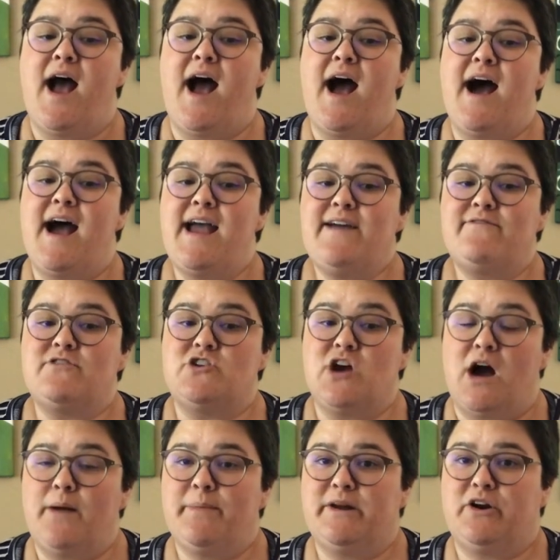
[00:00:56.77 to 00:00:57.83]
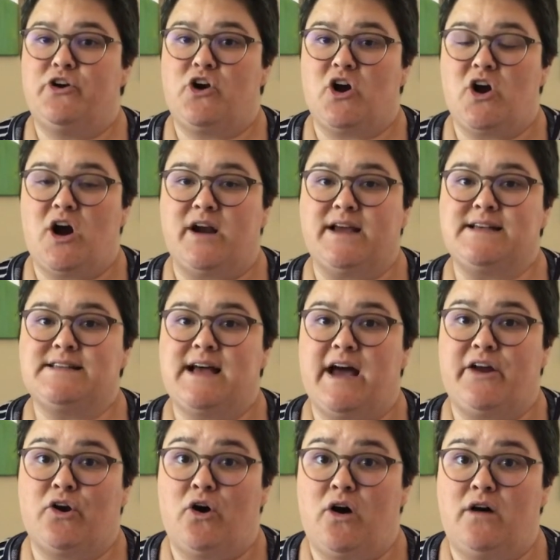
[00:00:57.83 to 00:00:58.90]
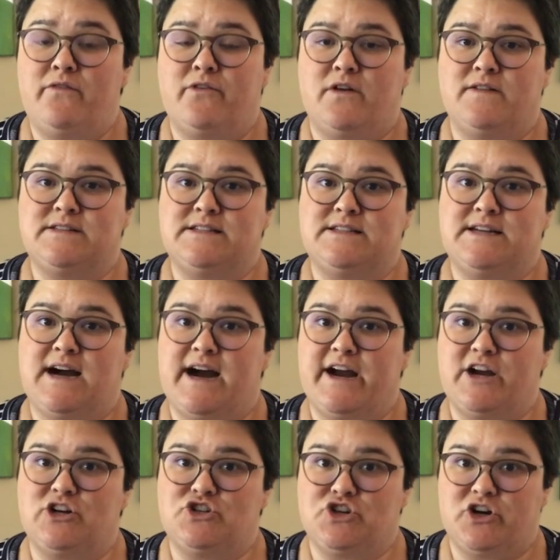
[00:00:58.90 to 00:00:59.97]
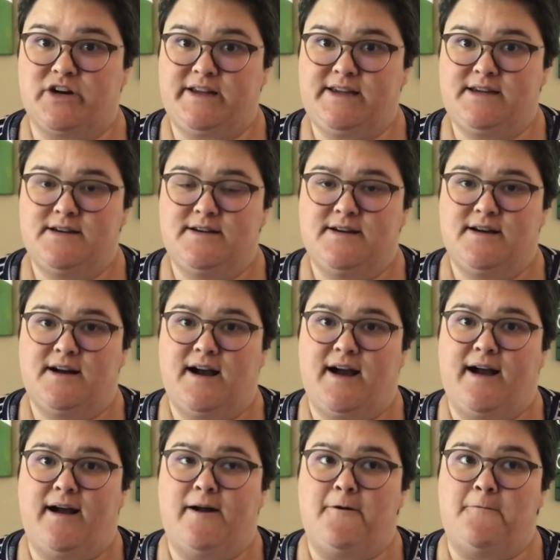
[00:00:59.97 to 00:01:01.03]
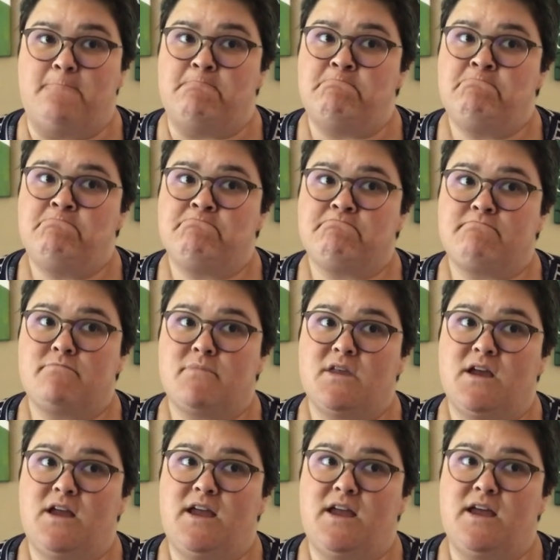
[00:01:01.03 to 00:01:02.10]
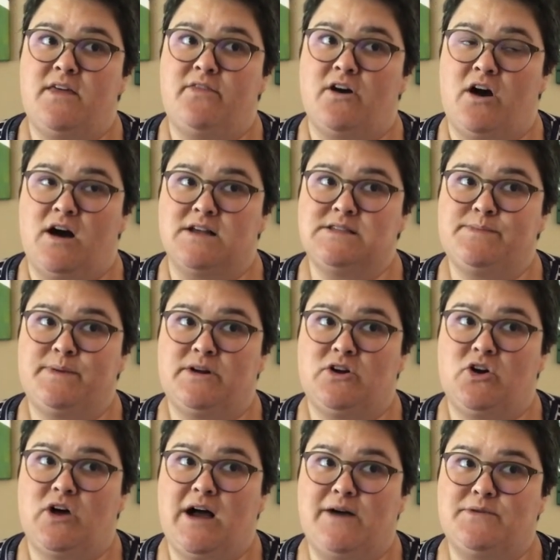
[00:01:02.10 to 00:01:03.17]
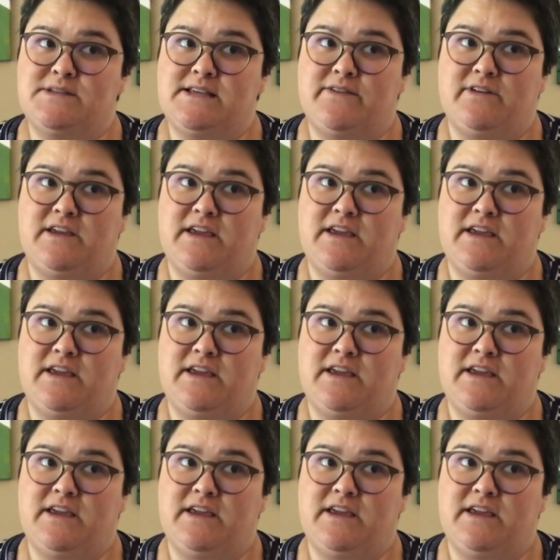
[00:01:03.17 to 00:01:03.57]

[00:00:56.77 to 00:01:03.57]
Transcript: I have not been on narcotics at all for this entire journey. In the hospital, I was even